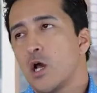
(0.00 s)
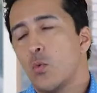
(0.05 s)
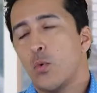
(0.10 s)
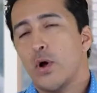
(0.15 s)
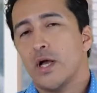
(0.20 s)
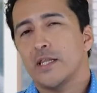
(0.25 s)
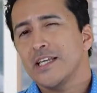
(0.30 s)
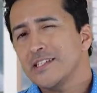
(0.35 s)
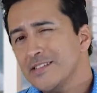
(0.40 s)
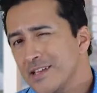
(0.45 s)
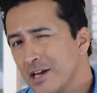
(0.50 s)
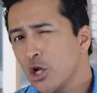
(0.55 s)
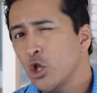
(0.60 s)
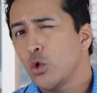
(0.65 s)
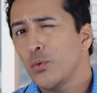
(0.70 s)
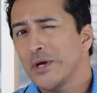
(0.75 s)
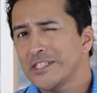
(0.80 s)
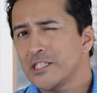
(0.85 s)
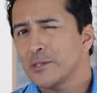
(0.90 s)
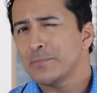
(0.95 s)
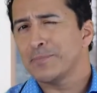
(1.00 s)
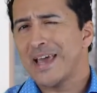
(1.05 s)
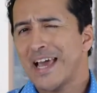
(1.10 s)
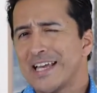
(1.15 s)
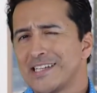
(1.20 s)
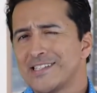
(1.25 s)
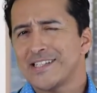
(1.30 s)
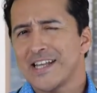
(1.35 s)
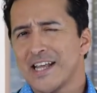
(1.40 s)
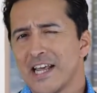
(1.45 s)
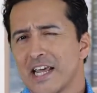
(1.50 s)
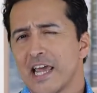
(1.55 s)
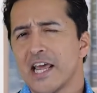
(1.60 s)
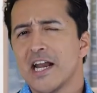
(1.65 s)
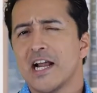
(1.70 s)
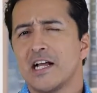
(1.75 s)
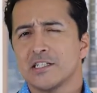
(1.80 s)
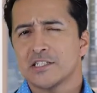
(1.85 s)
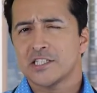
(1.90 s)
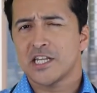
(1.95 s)
Well, that's not always the best thing,
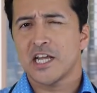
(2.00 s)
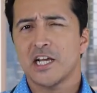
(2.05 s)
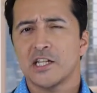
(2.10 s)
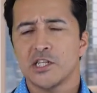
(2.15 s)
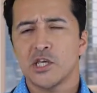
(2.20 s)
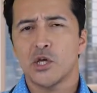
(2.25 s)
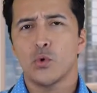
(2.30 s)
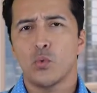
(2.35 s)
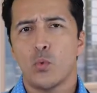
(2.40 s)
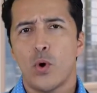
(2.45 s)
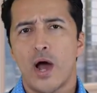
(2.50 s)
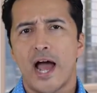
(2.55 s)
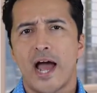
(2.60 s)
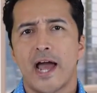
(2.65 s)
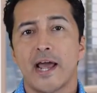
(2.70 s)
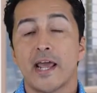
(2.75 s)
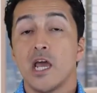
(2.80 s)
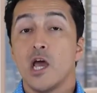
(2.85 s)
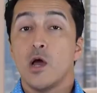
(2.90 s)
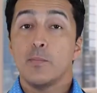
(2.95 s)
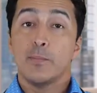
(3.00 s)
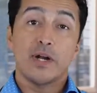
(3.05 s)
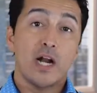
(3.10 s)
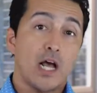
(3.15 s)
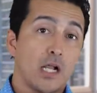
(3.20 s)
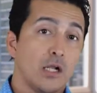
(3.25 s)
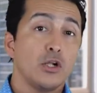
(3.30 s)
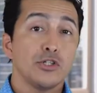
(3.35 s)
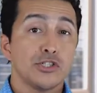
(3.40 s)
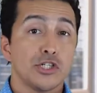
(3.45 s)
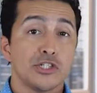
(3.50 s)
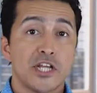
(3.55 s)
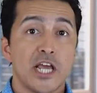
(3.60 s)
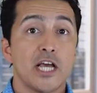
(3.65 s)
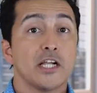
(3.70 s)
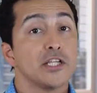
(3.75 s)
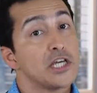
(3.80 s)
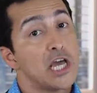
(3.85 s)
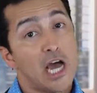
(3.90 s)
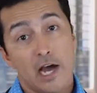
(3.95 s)
and I'll tell you why, but I'll also
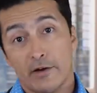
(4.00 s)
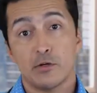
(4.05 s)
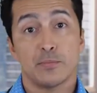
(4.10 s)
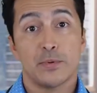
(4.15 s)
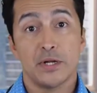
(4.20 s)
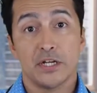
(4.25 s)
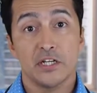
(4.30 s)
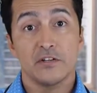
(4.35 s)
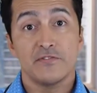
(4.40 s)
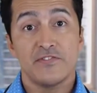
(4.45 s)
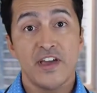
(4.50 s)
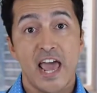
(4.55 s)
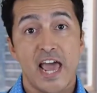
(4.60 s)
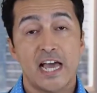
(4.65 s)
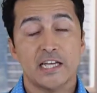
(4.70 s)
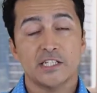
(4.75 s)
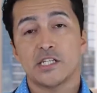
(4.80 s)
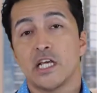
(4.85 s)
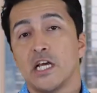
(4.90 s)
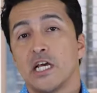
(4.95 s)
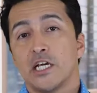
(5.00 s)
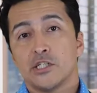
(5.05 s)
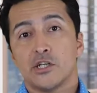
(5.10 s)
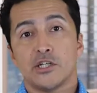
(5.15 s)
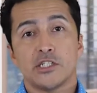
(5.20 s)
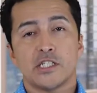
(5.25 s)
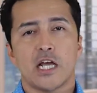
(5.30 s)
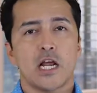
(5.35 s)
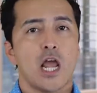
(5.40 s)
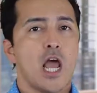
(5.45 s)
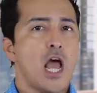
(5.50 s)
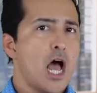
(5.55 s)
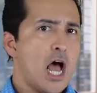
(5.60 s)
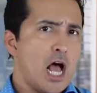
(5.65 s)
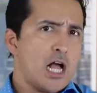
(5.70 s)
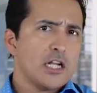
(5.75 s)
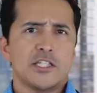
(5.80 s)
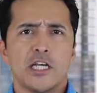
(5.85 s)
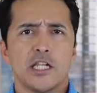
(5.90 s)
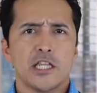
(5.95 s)
tell you how to bring it fast. So it's like,
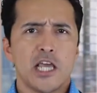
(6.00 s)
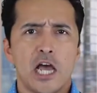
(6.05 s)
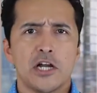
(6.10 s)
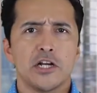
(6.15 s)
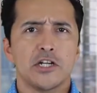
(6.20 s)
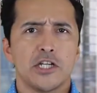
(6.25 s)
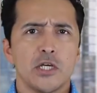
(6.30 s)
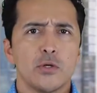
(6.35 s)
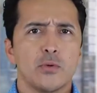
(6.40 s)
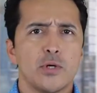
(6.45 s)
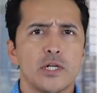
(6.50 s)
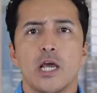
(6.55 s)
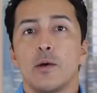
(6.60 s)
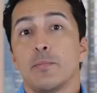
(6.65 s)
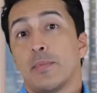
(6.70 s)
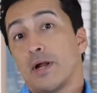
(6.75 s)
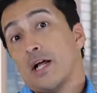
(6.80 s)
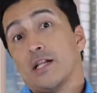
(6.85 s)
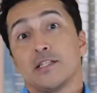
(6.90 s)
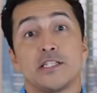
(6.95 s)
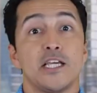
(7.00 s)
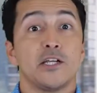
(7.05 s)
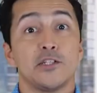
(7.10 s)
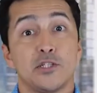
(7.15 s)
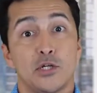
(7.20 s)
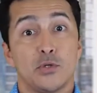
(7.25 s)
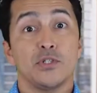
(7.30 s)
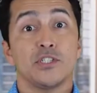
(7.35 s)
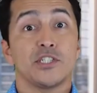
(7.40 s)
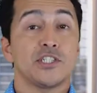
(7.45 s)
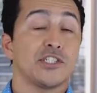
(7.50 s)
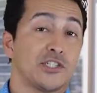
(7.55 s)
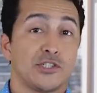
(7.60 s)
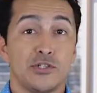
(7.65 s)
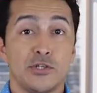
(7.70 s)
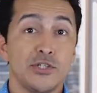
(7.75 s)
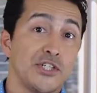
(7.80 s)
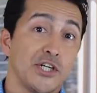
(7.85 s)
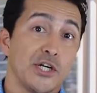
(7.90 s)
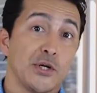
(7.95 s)
I'll tell you how to do it, but I'll tell you the risks
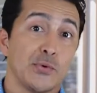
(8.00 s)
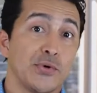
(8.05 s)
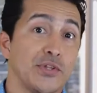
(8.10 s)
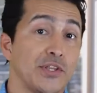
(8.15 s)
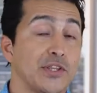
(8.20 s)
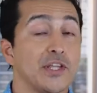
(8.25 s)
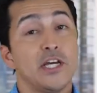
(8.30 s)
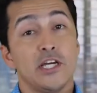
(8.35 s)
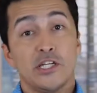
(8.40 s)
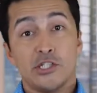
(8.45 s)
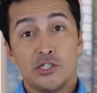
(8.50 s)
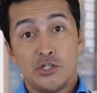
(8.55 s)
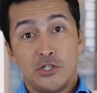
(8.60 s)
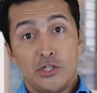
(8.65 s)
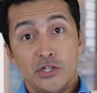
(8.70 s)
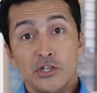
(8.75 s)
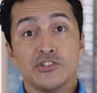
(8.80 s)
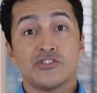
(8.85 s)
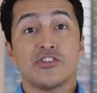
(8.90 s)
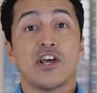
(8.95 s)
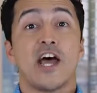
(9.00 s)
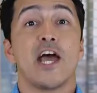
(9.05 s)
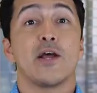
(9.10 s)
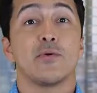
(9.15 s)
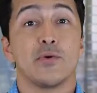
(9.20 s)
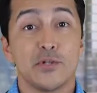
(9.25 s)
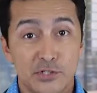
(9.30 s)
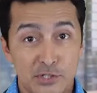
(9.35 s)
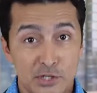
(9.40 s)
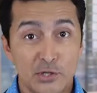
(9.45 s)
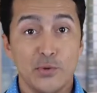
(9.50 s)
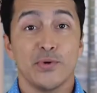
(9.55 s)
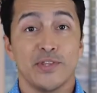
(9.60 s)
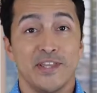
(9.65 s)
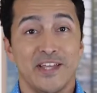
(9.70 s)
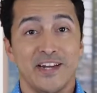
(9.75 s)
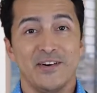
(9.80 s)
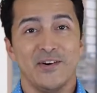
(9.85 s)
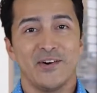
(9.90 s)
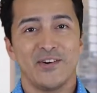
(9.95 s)
associated with it, so you decide what to do with
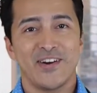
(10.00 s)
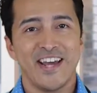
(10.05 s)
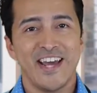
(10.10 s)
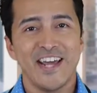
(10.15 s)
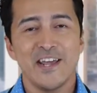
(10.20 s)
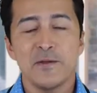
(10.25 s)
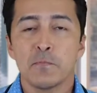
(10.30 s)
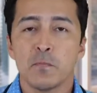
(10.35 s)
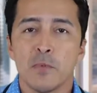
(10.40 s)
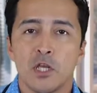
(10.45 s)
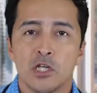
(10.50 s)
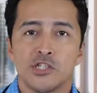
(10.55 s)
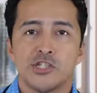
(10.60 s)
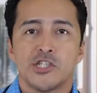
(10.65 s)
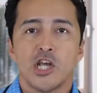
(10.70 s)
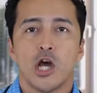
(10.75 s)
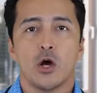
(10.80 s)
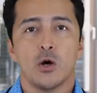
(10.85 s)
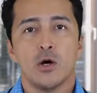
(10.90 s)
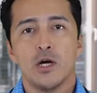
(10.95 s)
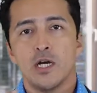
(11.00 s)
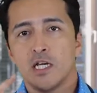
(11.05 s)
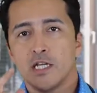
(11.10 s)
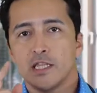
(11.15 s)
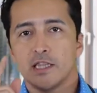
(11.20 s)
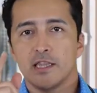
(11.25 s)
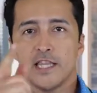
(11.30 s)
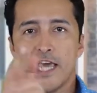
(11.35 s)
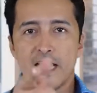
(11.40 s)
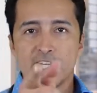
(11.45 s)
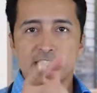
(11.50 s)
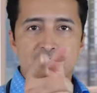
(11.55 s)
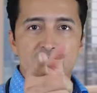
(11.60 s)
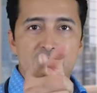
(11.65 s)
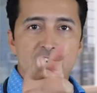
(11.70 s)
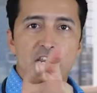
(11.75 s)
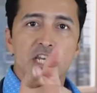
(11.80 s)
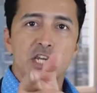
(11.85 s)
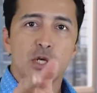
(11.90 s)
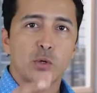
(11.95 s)
it, okay? So, let's
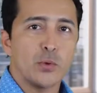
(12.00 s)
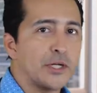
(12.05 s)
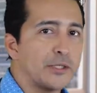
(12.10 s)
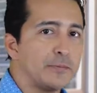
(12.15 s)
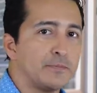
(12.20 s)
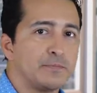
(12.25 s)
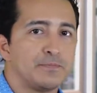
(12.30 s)
get into it.